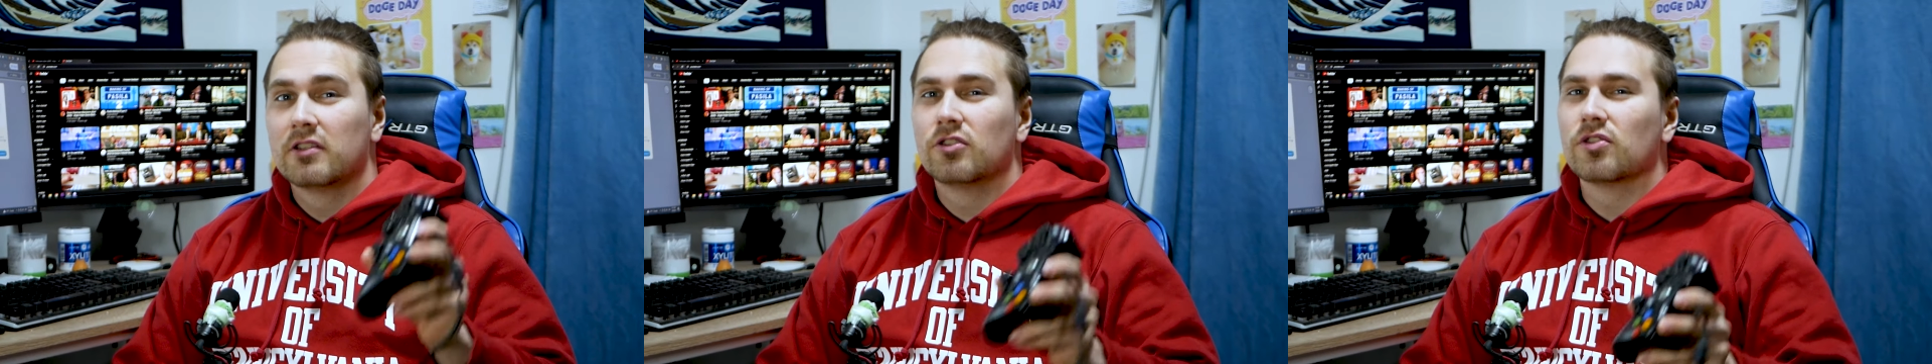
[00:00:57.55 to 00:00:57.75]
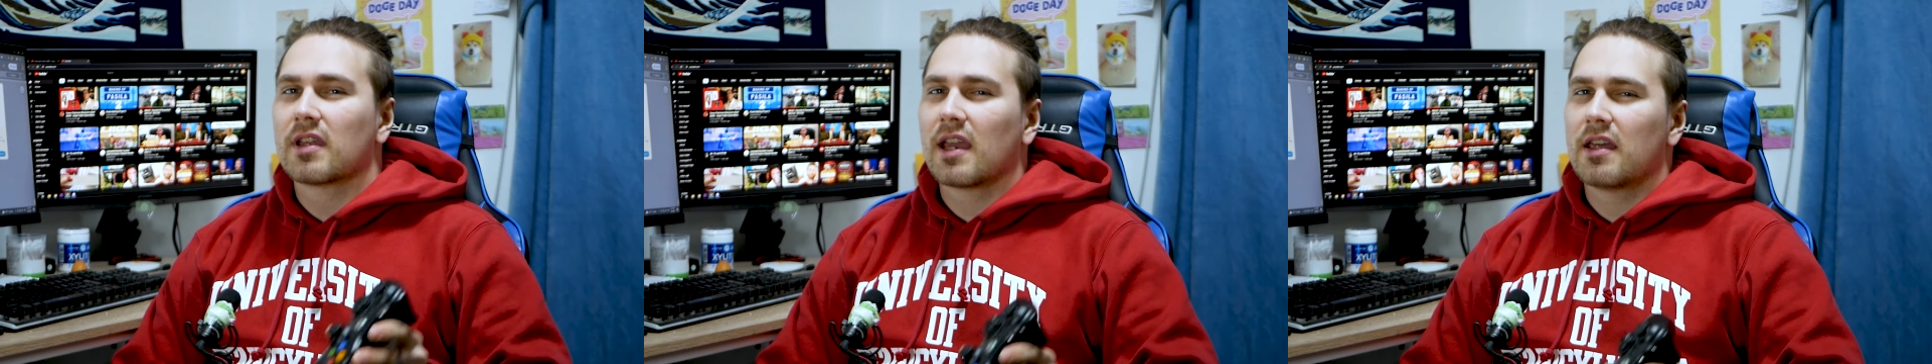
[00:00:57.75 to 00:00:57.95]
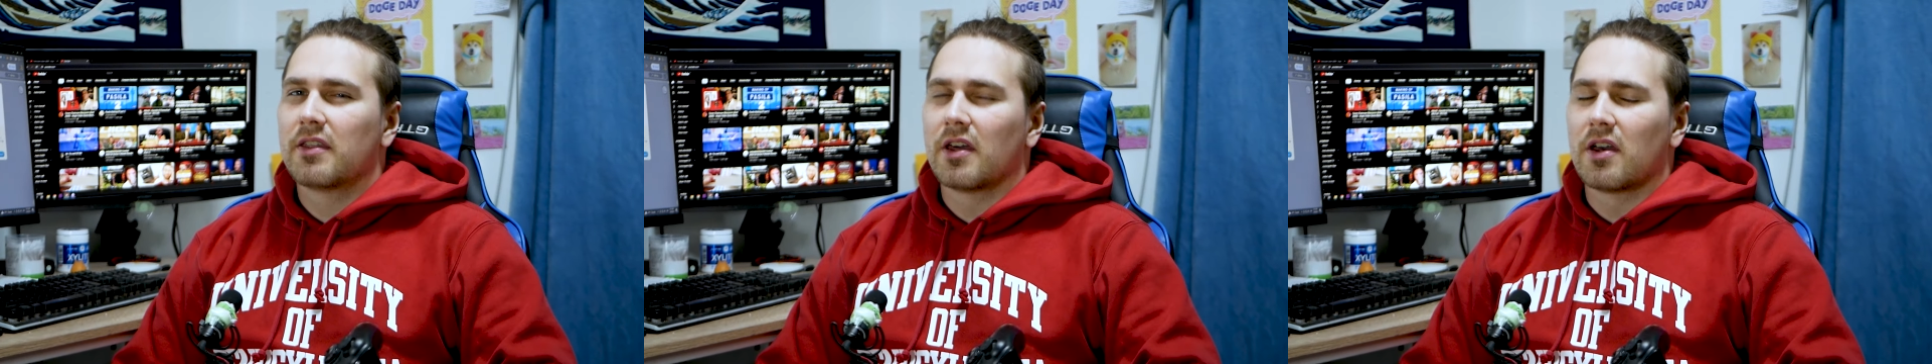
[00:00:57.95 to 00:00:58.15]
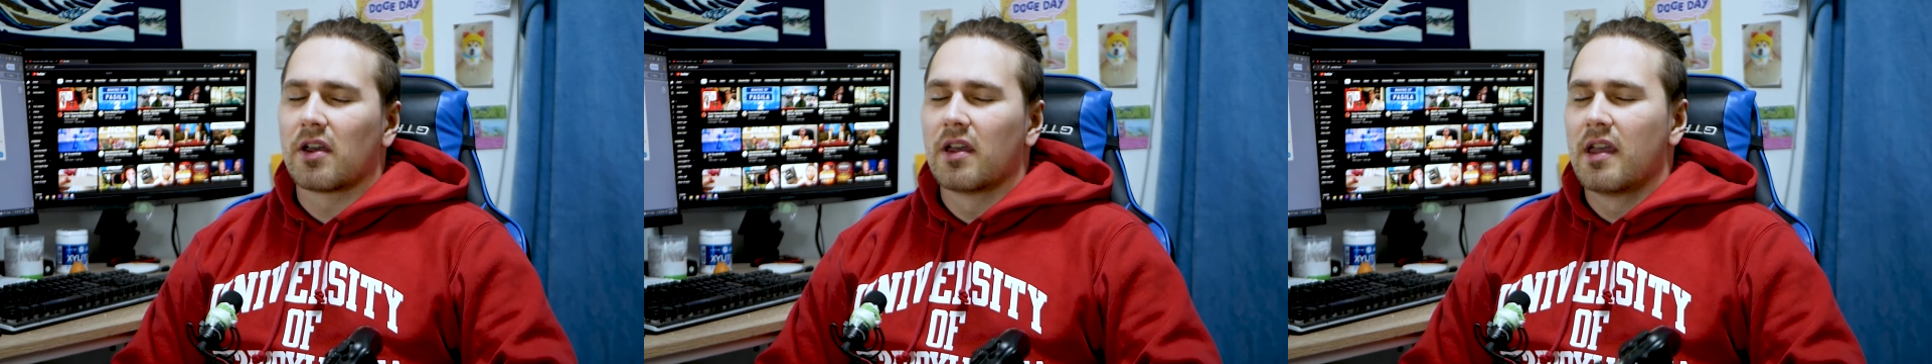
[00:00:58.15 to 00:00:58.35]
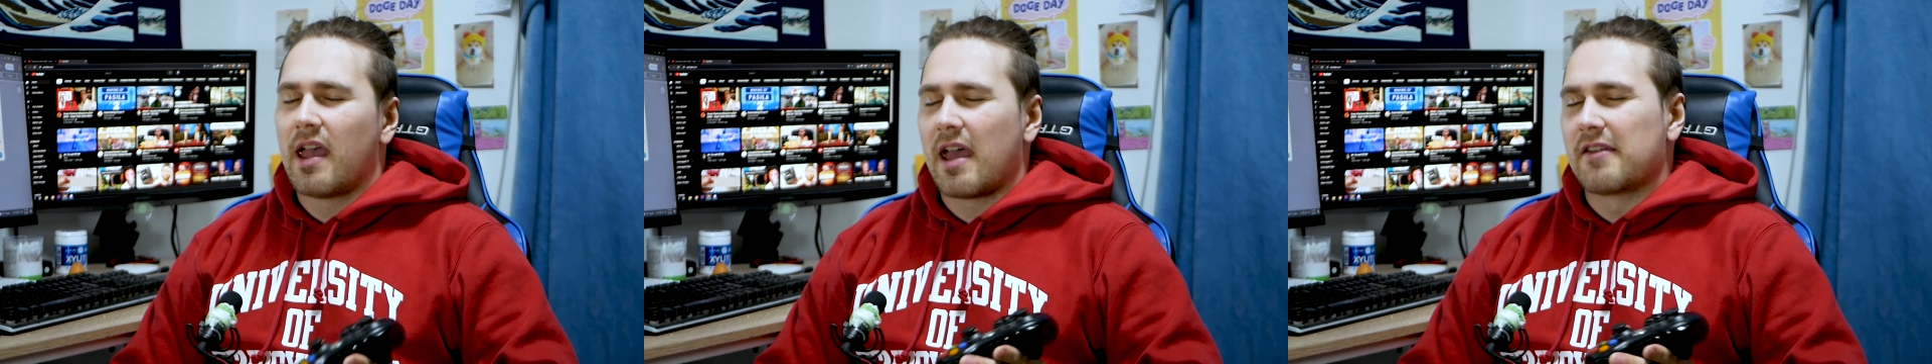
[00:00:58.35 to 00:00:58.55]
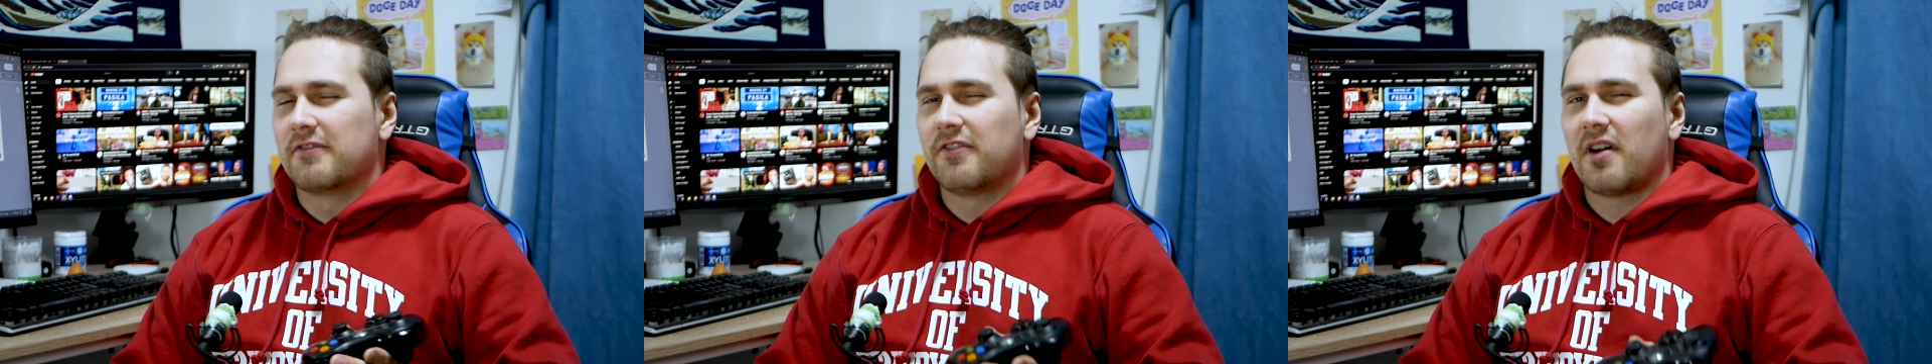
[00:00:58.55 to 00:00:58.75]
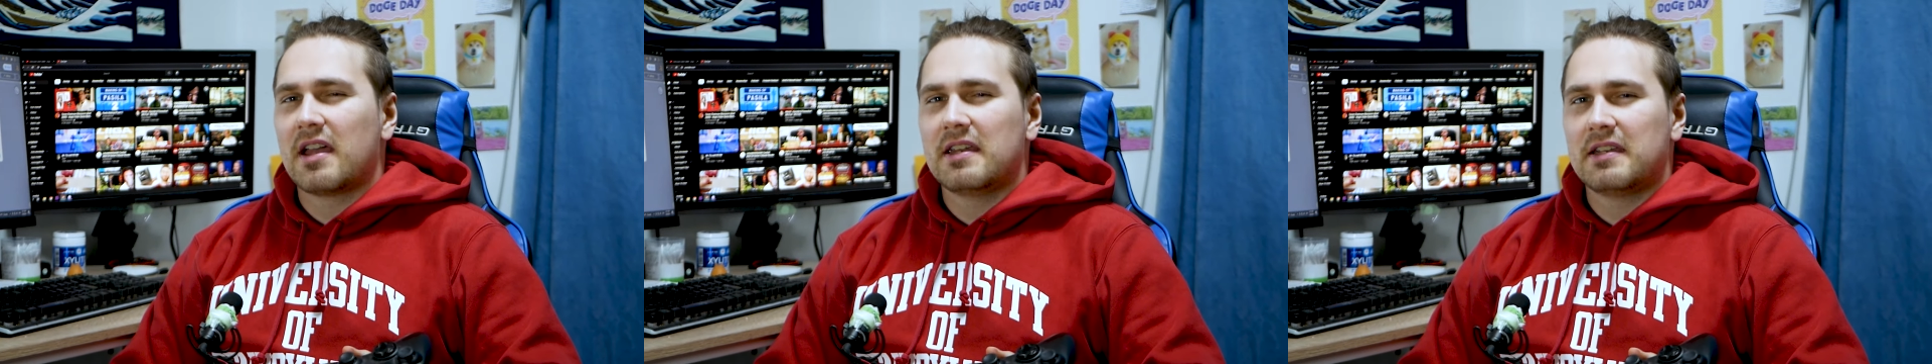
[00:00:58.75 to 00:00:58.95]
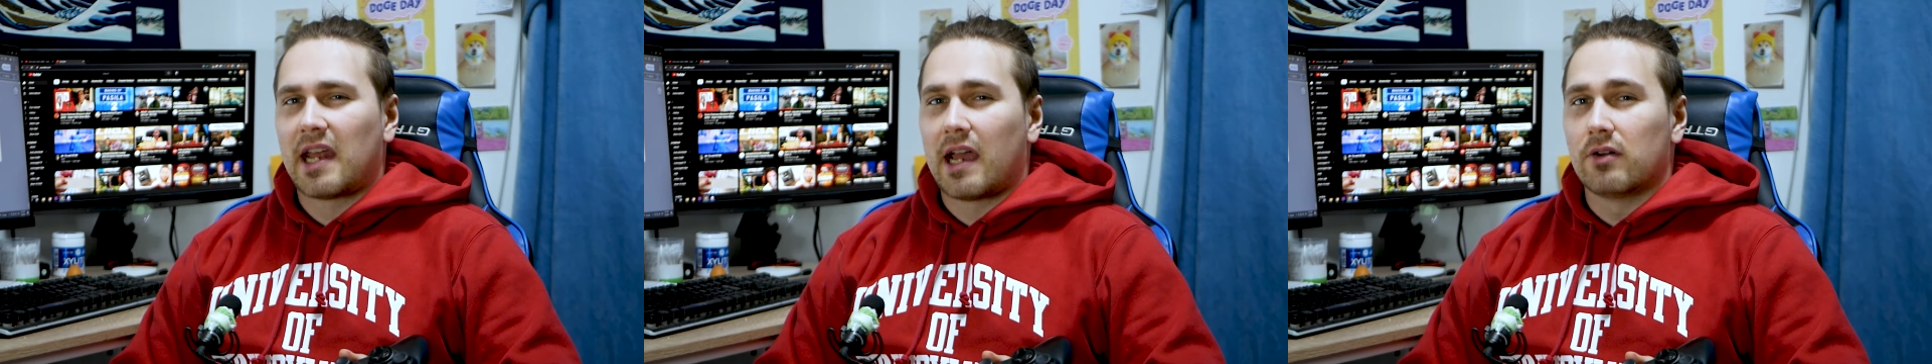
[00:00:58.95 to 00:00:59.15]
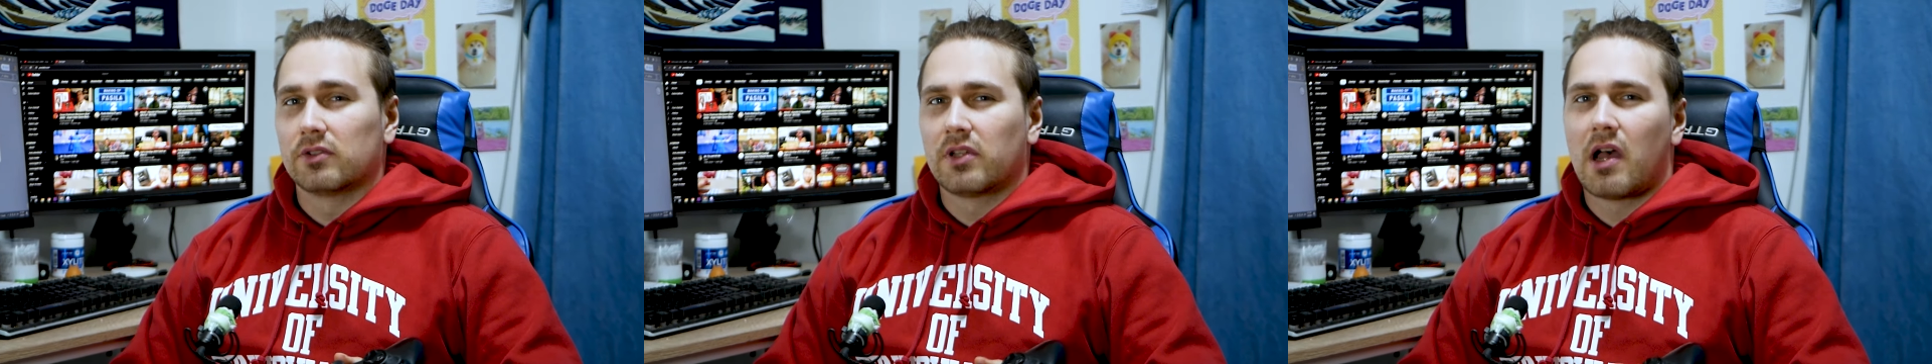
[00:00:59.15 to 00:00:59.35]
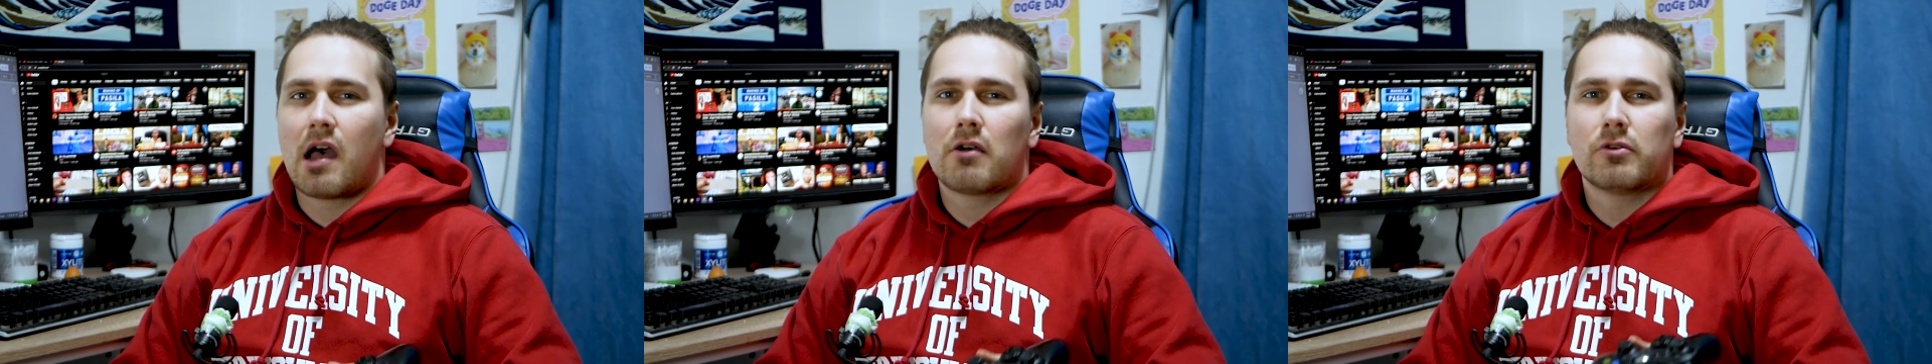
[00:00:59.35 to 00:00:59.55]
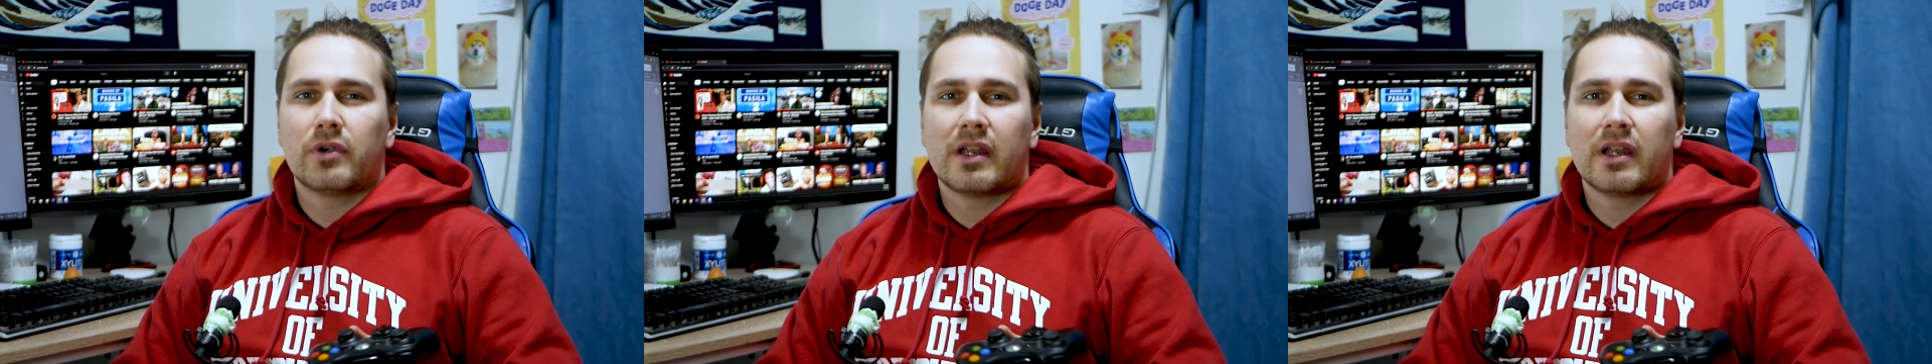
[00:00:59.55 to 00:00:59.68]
together and find out how